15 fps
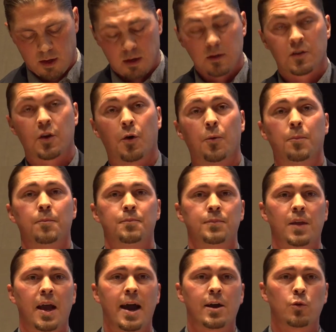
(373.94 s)
So,
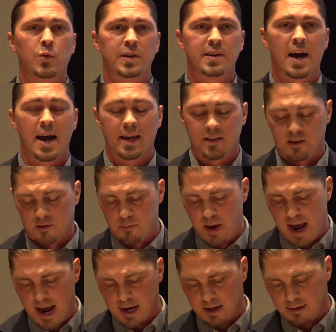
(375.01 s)
how do we tie this
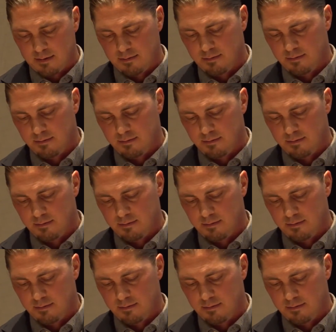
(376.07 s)
back